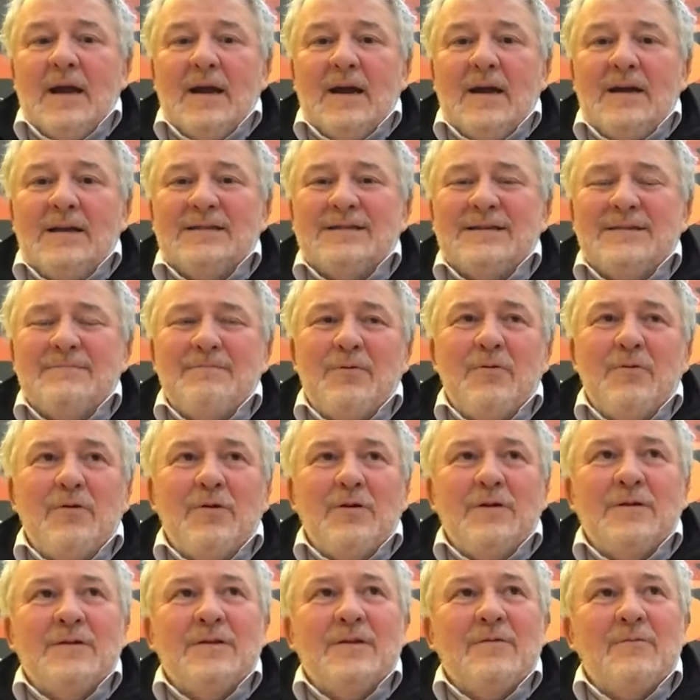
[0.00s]
And it's
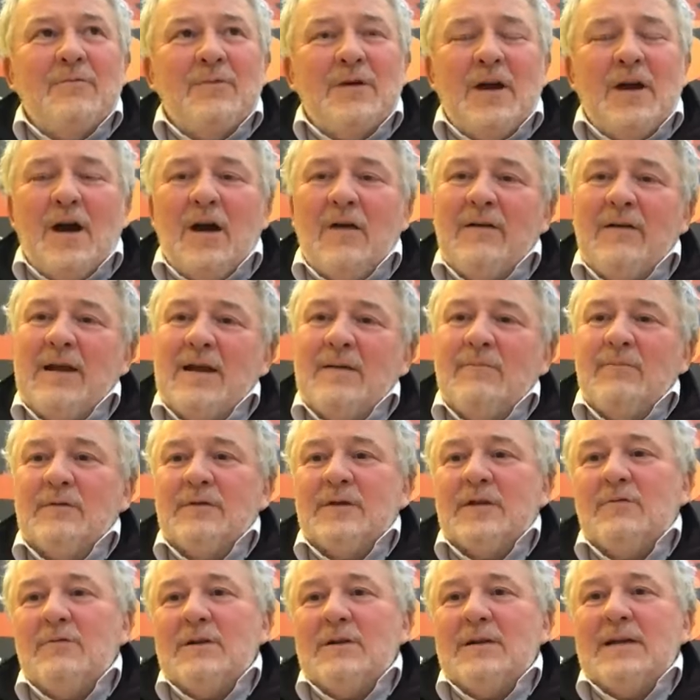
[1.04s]
important that we are able
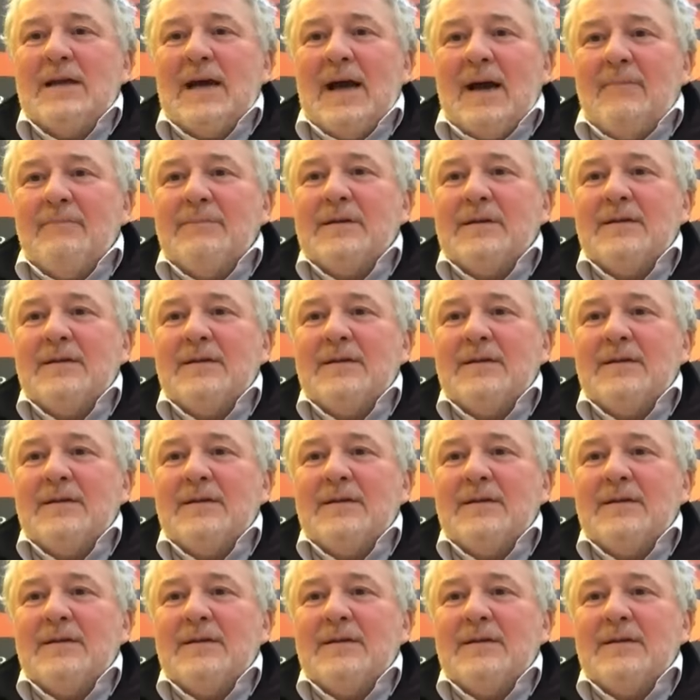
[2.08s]
to adapt,